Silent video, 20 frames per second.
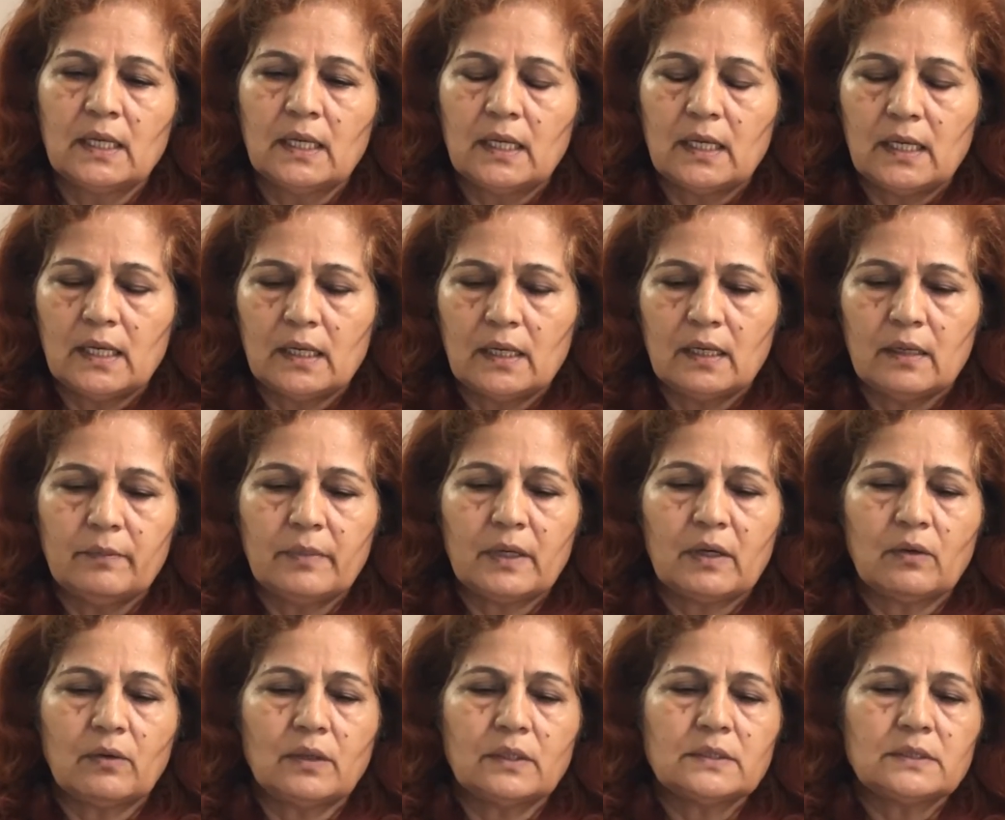
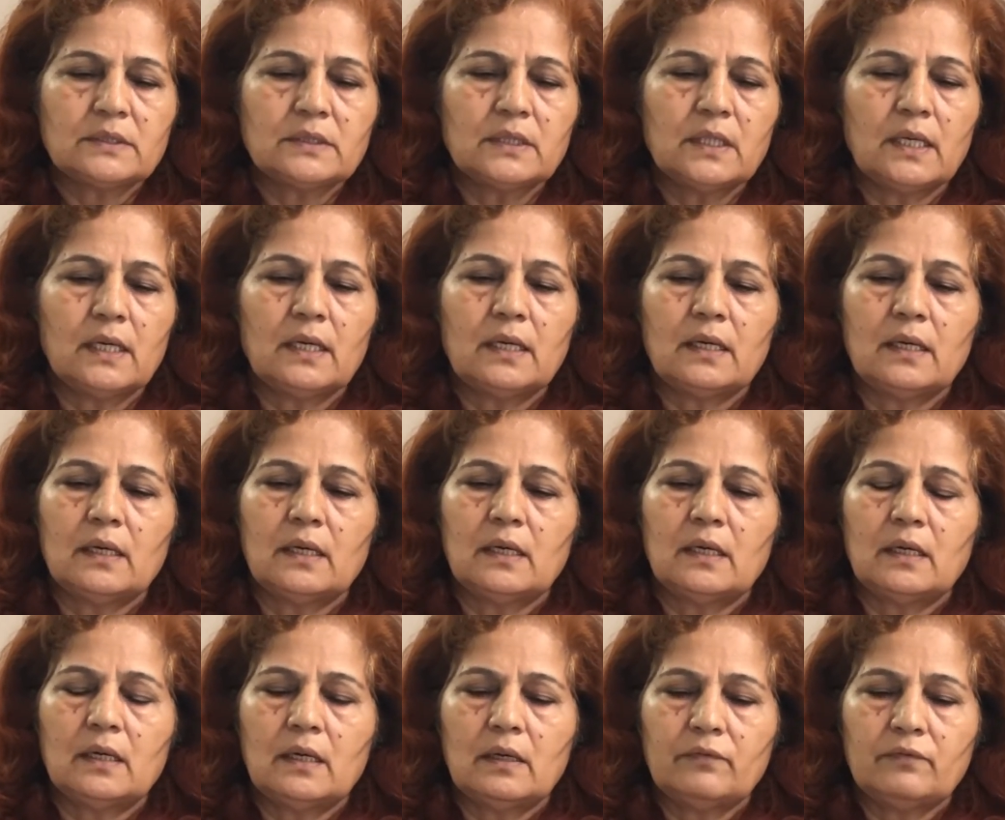
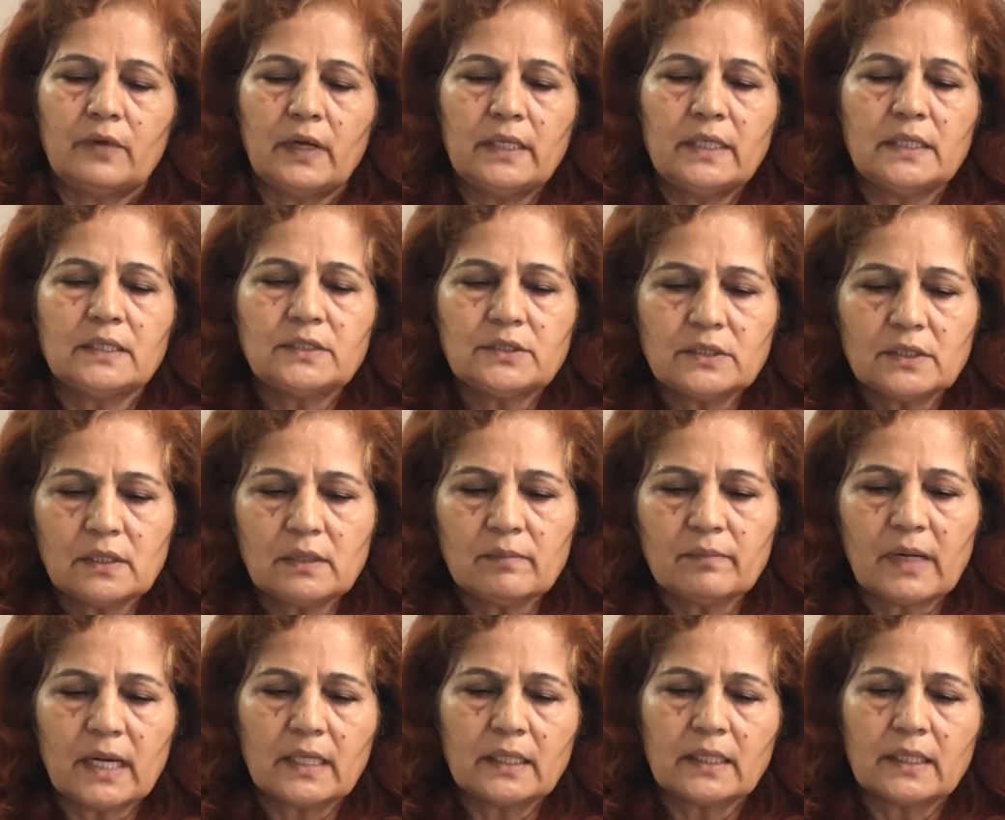the financial
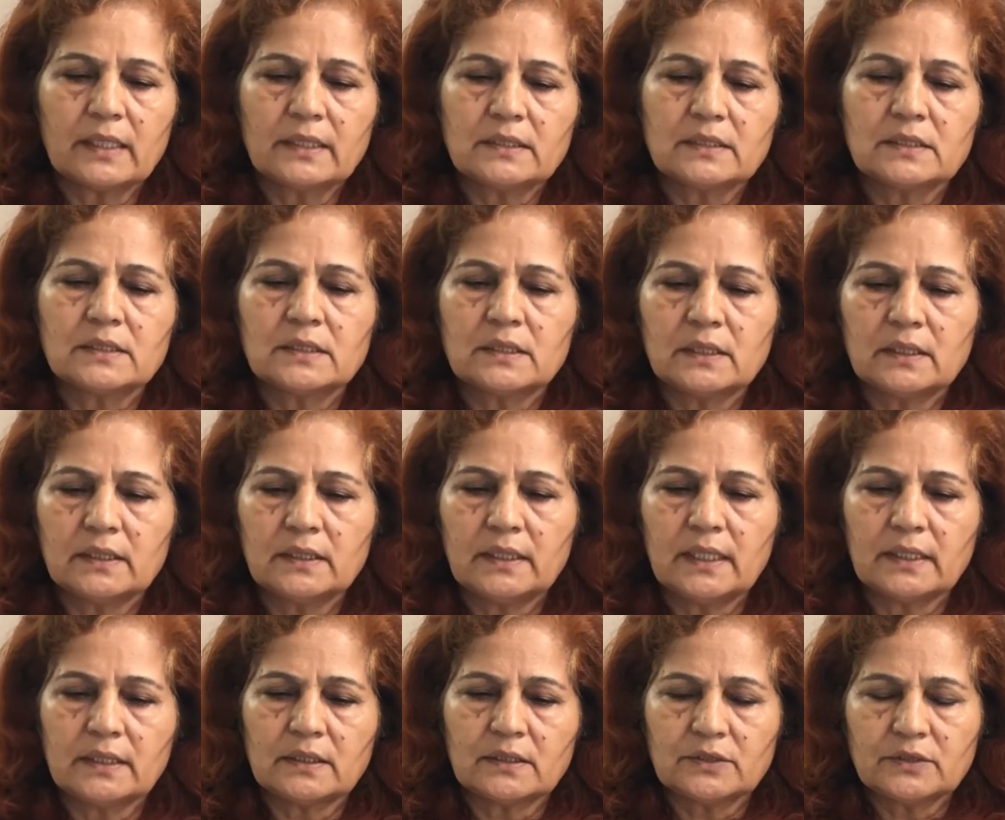markets
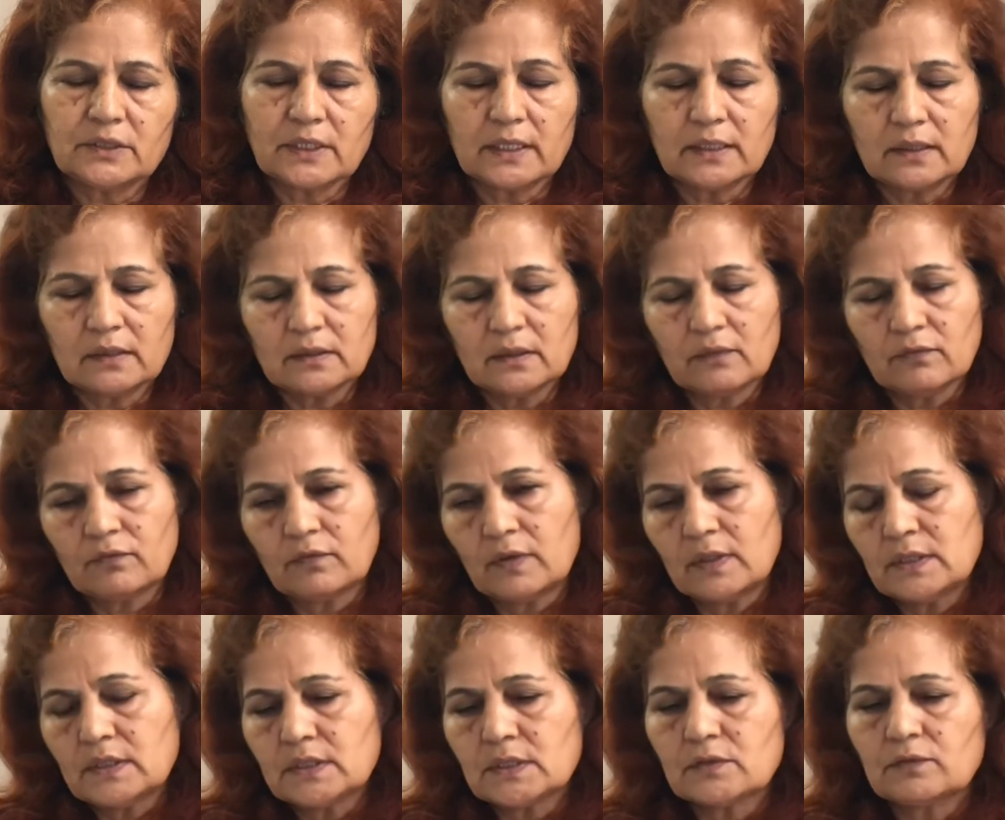that channel the
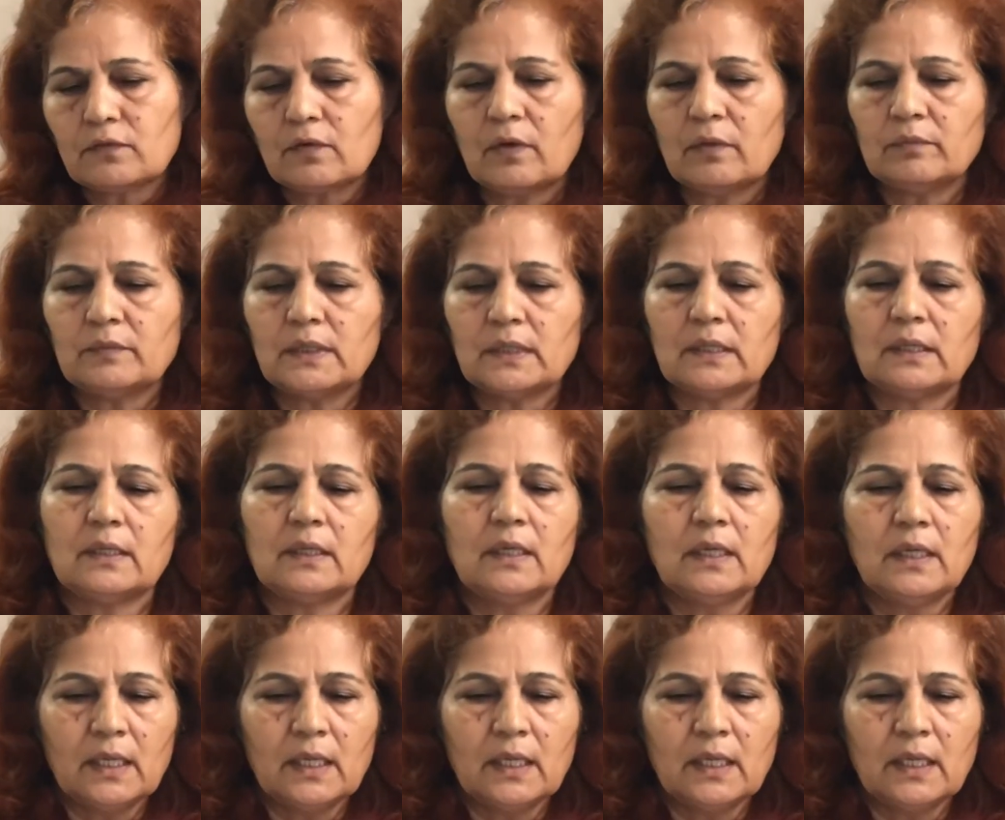funds from the